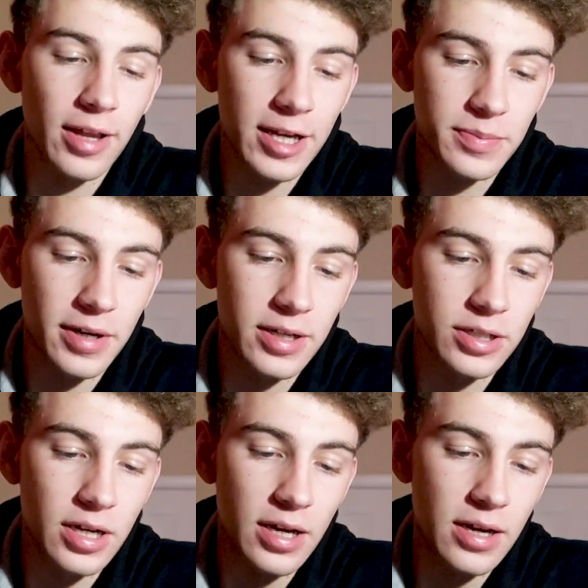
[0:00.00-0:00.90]
last
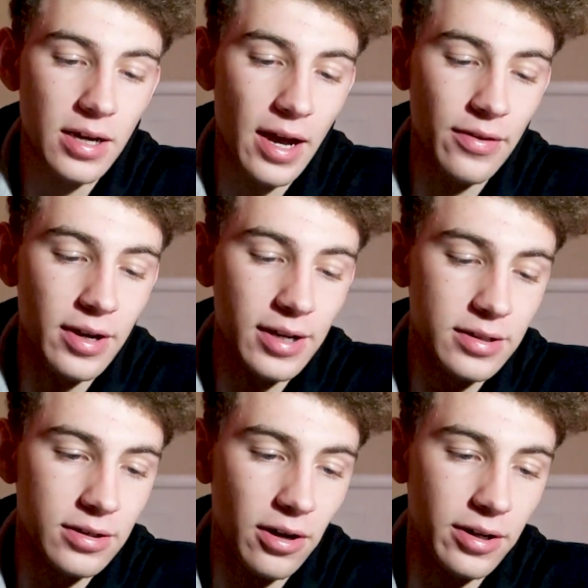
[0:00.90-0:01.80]
page, and then
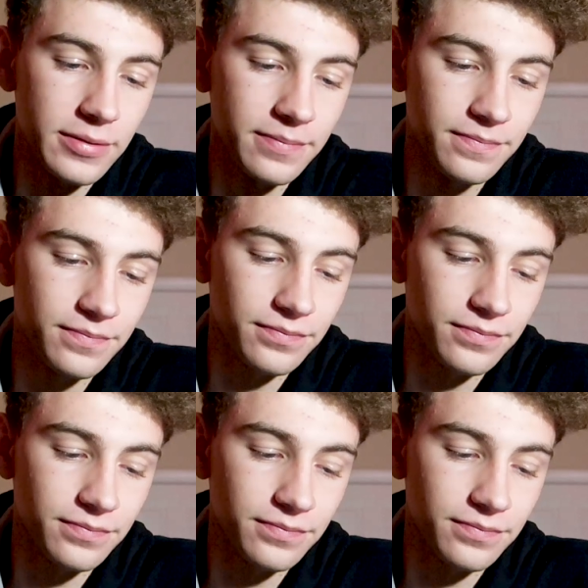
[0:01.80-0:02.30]
hit done.